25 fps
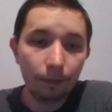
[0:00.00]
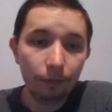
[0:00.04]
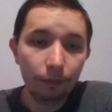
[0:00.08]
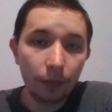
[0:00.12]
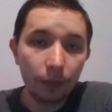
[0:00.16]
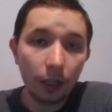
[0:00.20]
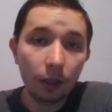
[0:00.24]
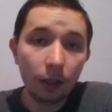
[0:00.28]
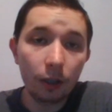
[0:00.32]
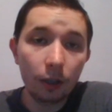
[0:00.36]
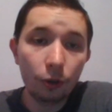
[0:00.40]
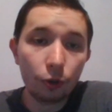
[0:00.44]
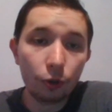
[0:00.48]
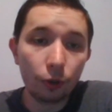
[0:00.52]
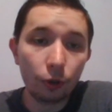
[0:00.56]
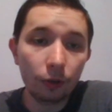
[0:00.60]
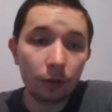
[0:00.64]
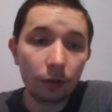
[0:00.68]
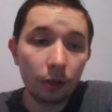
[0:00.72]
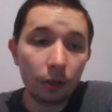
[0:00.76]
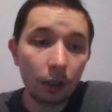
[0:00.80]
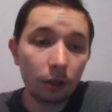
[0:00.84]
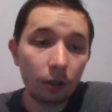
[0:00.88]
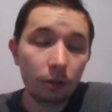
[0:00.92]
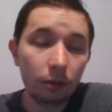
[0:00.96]
He thought
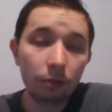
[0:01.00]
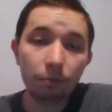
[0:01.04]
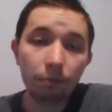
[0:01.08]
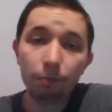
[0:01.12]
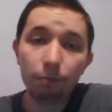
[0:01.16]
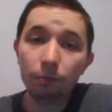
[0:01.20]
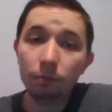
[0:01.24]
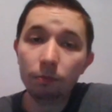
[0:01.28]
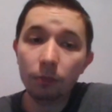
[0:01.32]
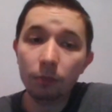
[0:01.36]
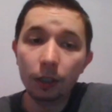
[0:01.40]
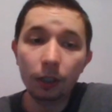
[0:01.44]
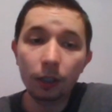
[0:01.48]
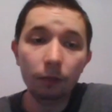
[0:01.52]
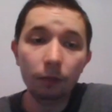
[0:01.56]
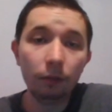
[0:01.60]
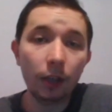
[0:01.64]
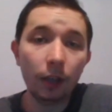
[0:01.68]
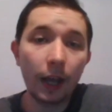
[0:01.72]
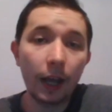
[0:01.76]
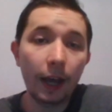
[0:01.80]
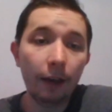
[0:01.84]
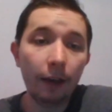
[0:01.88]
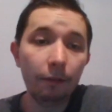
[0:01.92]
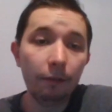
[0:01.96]
that he will
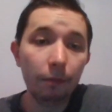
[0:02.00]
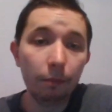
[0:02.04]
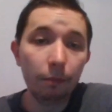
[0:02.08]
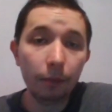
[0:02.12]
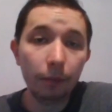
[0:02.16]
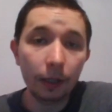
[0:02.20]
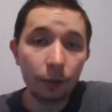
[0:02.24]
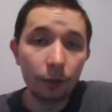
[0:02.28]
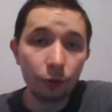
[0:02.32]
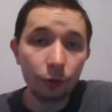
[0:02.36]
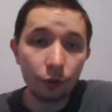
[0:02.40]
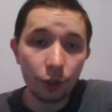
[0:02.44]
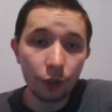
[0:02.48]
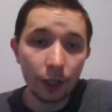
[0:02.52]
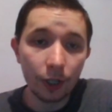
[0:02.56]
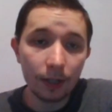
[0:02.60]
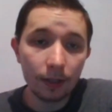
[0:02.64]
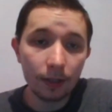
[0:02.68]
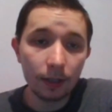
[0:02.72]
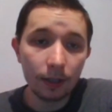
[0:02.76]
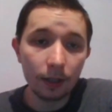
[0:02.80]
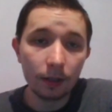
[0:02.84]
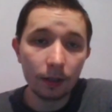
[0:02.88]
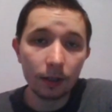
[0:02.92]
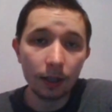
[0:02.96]
have better
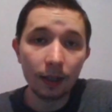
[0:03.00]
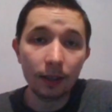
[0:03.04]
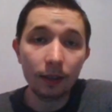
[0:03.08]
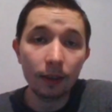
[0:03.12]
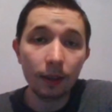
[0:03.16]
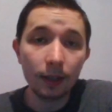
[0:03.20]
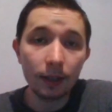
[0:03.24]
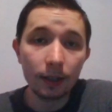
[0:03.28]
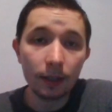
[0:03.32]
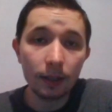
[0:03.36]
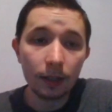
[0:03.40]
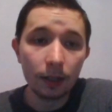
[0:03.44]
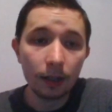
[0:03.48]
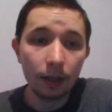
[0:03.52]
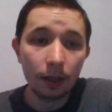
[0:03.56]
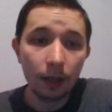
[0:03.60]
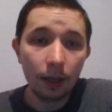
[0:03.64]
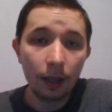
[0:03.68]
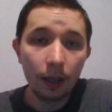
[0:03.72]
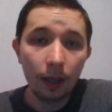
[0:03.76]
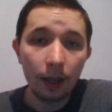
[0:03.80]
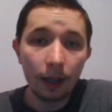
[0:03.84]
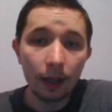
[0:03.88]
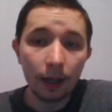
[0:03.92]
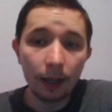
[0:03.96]
chances in this
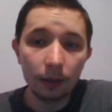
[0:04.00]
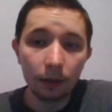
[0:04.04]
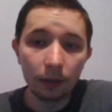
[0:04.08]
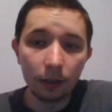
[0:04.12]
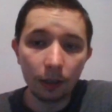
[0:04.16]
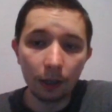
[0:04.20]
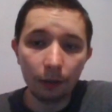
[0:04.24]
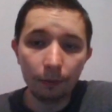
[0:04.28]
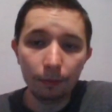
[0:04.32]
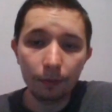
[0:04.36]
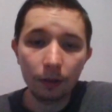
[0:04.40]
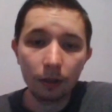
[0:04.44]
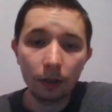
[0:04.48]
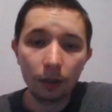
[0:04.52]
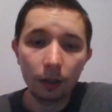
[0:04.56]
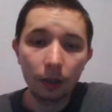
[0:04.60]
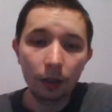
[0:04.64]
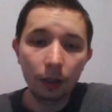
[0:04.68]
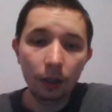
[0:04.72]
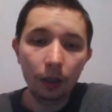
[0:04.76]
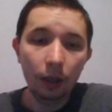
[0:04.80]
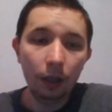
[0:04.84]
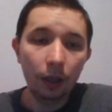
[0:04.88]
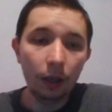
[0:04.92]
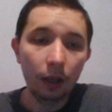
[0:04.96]
endgame.
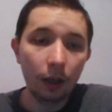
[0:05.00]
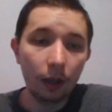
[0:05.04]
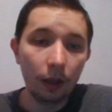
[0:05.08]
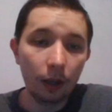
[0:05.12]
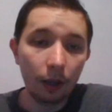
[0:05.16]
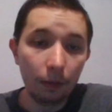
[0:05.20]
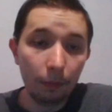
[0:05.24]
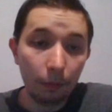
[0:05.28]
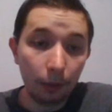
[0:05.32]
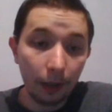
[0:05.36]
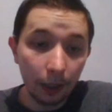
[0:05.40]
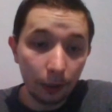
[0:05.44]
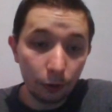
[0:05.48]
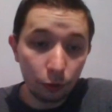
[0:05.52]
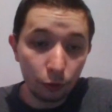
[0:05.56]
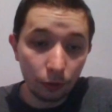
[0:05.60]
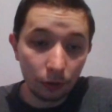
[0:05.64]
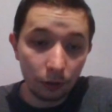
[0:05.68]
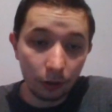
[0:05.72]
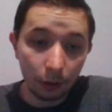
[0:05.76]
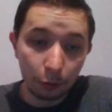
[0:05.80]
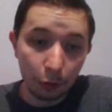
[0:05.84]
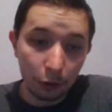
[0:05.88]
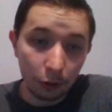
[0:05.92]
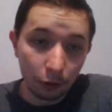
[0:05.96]
Black
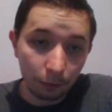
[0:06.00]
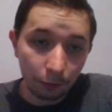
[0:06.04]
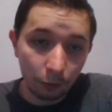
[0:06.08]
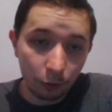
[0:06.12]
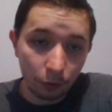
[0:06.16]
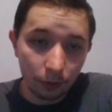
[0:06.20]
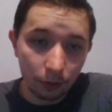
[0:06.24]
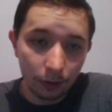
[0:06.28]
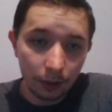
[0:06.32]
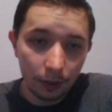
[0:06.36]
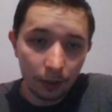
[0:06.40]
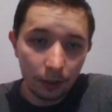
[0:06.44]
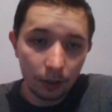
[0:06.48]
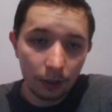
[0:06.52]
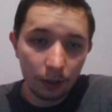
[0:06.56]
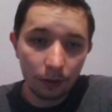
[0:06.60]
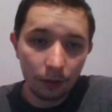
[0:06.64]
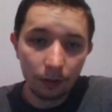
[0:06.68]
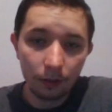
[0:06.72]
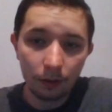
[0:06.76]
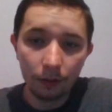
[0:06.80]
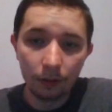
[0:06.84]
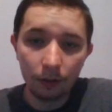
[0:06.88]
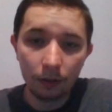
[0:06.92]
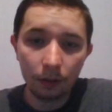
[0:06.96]
took the queen, of course,
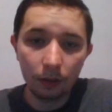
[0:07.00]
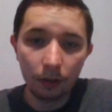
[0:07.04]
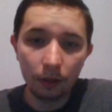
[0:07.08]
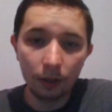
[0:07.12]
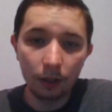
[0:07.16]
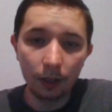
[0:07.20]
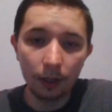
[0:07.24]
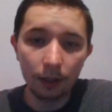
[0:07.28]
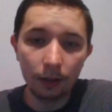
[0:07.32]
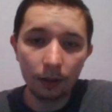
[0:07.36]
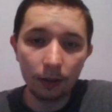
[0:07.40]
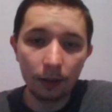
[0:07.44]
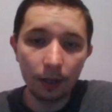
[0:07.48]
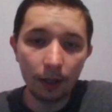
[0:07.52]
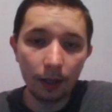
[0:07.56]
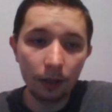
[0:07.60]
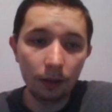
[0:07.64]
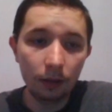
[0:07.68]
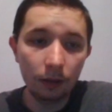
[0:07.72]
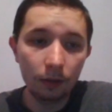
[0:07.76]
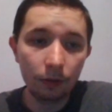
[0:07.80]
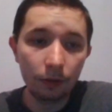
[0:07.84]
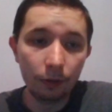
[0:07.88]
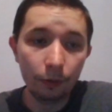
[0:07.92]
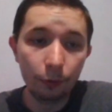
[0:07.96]
and
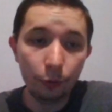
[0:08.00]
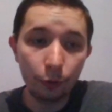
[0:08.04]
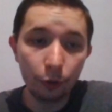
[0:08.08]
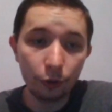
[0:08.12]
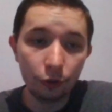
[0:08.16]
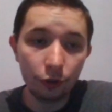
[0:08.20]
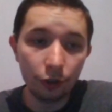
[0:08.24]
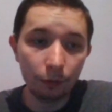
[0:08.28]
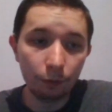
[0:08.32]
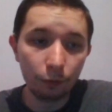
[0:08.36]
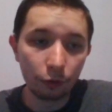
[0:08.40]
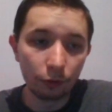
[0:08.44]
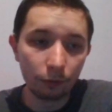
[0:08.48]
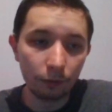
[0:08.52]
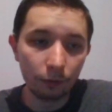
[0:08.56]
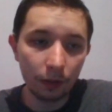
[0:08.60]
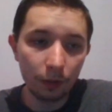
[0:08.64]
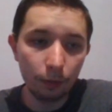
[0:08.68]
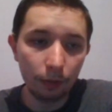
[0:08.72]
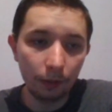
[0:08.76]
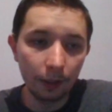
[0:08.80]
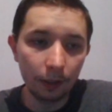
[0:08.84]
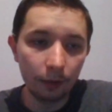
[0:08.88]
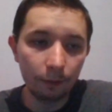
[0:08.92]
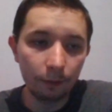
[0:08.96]
then rook g4 was
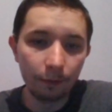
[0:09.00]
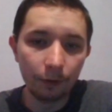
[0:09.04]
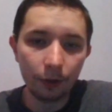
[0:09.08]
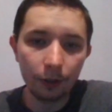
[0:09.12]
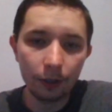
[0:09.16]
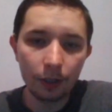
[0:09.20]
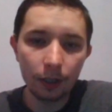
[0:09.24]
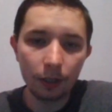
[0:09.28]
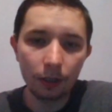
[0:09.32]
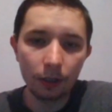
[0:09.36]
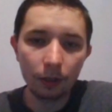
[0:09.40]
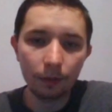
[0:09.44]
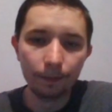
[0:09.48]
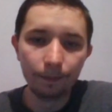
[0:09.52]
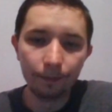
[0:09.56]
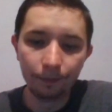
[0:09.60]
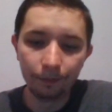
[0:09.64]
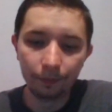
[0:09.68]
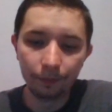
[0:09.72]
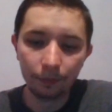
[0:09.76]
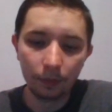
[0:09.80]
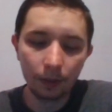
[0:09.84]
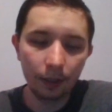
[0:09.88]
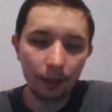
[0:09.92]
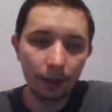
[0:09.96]
played first.
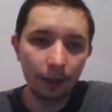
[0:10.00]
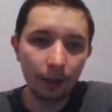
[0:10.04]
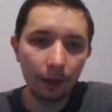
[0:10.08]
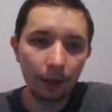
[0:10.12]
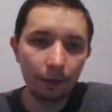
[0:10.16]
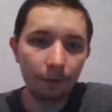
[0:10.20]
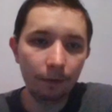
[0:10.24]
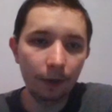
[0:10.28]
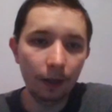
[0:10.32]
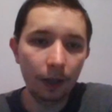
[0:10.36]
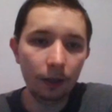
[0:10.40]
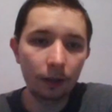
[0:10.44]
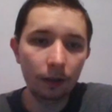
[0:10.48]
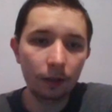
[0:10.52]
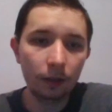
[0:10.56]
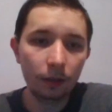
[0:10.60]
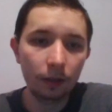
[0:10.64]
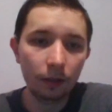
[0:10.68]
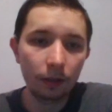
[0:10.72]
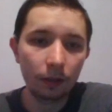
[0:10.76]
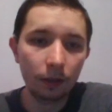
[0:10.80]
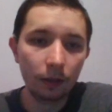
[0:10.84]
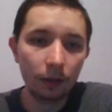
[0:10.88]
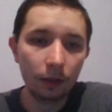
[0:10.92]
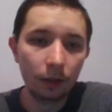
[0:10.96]
King f8,
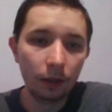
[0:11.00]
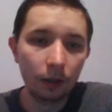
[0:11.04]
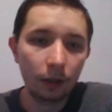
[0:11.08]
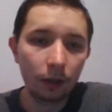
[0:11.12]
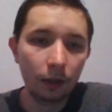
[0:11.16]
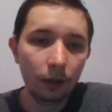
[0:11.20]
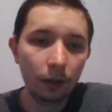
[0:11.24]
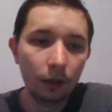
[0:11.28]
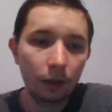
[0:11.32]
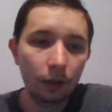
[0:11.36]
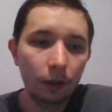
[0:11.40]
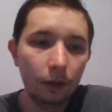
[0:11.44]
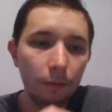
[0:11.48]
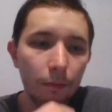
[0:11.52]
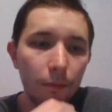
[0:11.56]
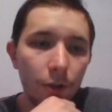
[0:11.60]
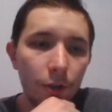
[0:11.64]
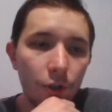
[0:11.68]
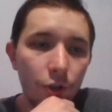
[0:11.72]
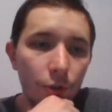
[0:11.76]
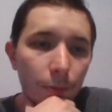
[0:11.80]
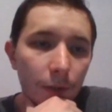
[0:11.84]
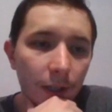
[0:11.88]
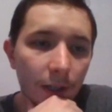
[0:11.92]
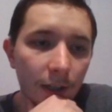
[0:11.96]

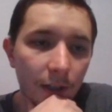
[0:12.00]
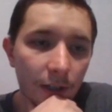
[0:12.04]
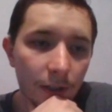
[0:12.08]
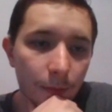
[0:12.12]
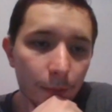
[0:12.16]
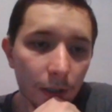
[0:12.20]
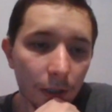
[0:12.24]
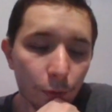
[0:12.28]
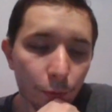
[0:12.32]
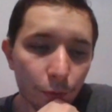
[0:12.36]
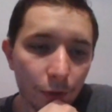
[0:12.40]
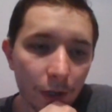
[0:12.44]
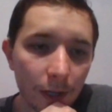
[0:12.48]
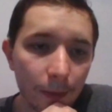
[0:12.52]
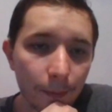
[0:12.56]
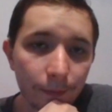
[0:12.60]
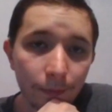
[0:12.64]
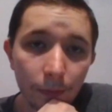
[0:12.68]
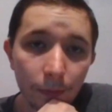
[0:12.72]
bishop takes b3.